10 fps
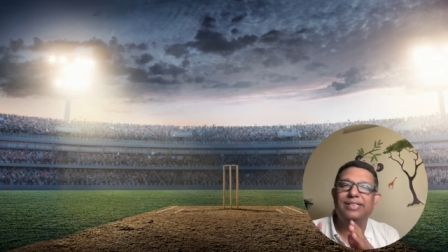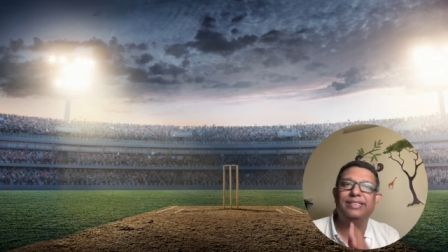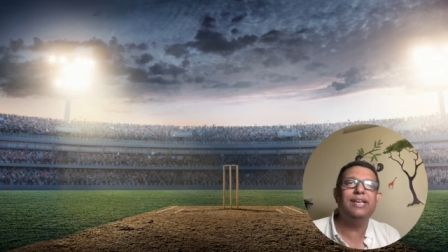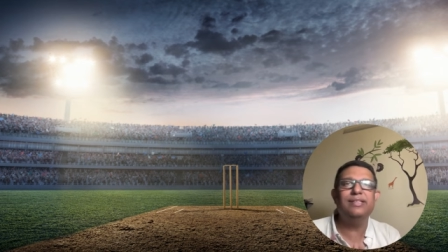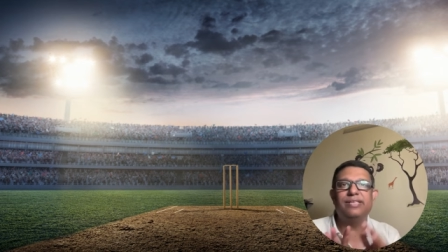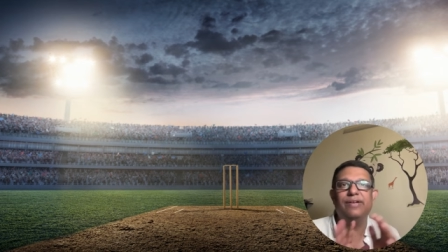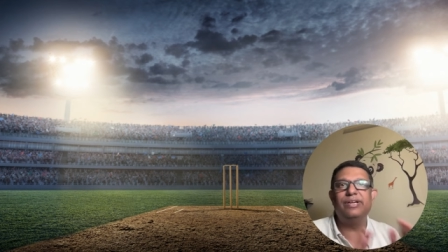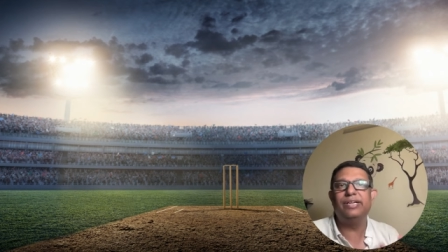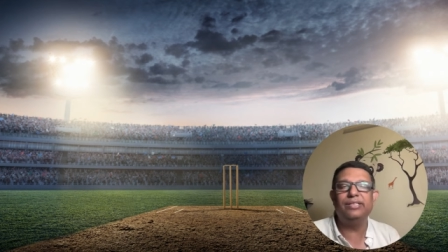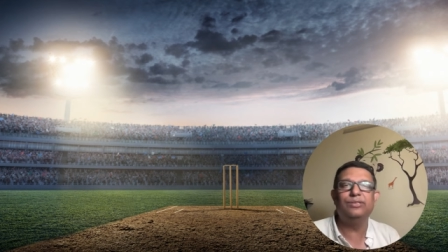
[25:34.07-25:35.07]
Then
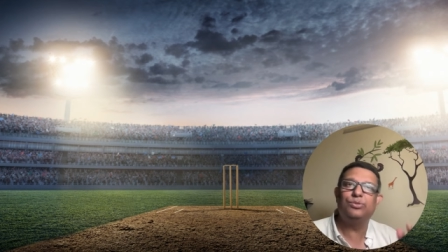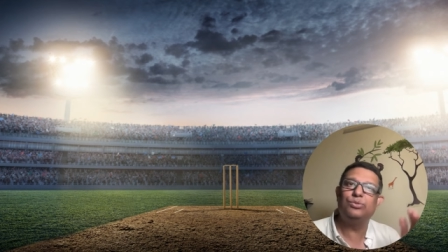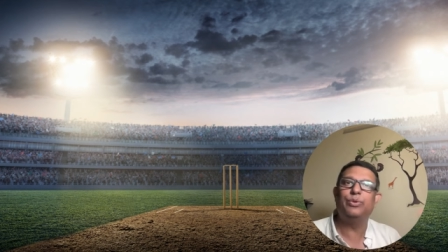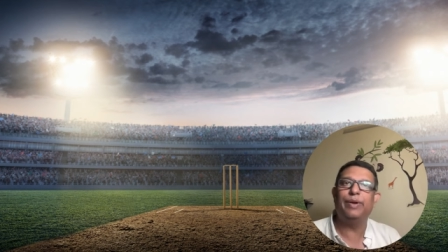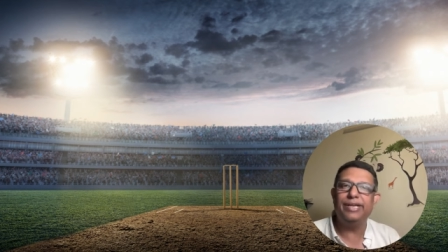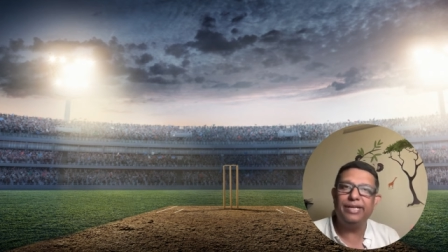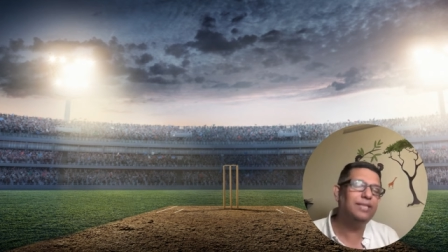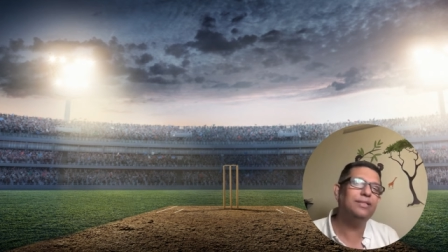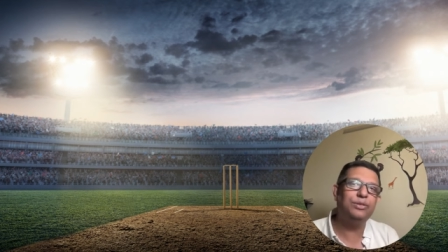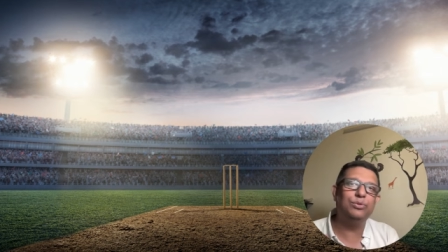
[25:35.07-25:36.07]
17th to
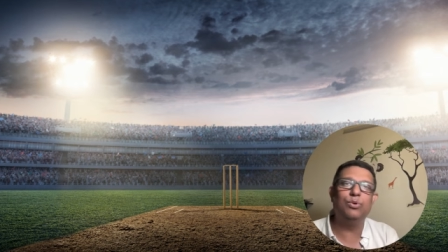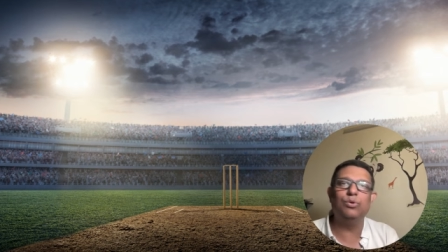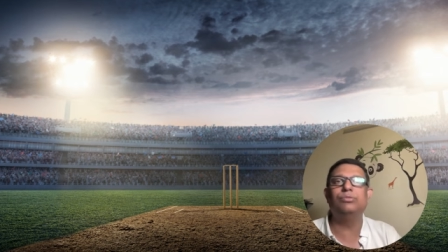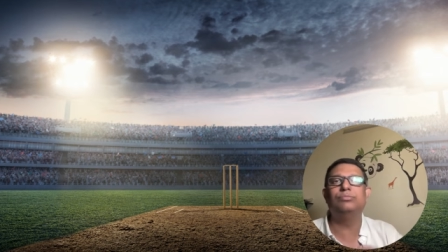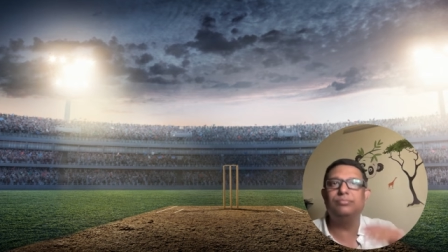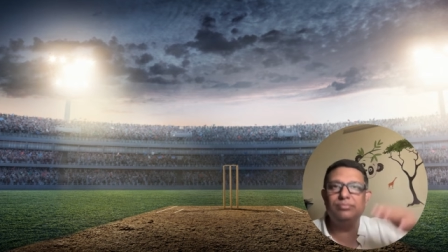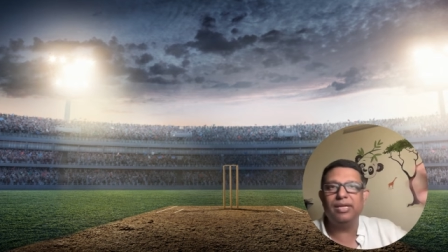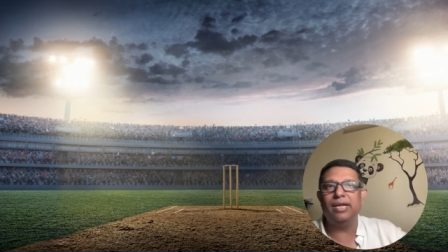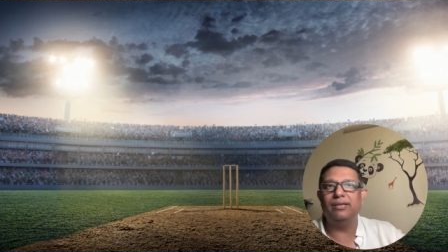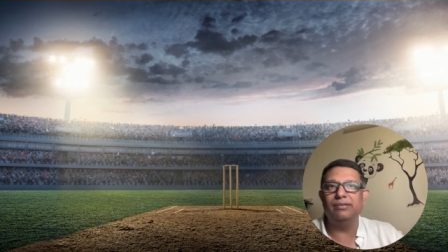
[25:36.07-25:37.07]
20th, you go
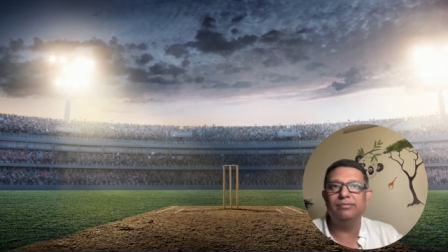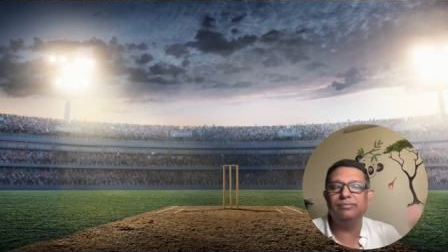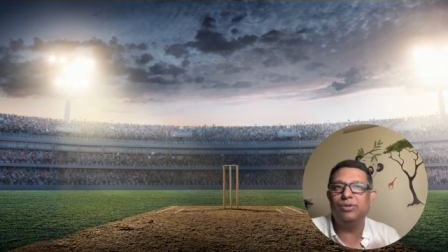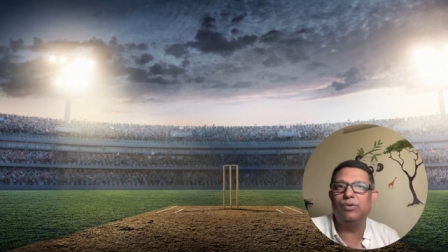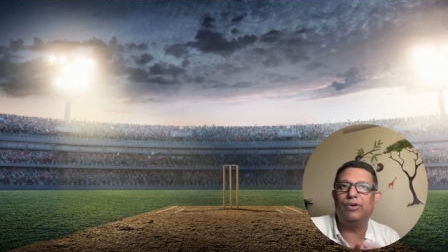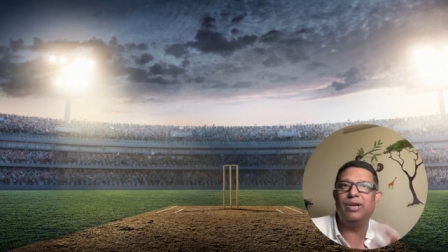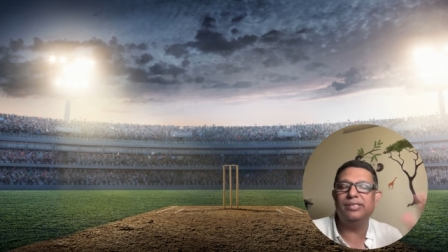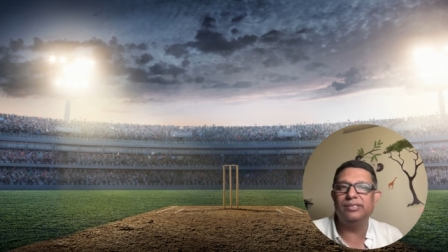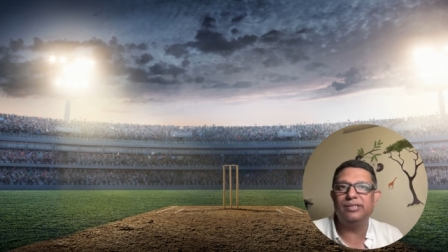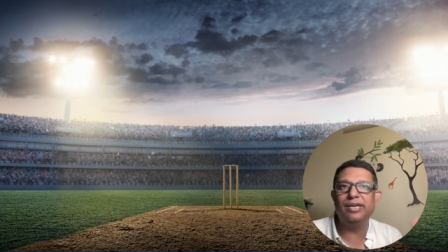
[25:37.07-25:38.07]
hell, go for
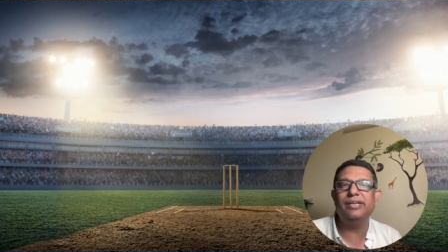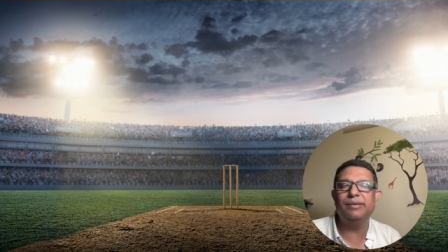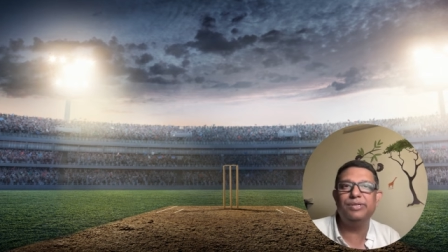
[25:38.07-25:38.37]
leather, right?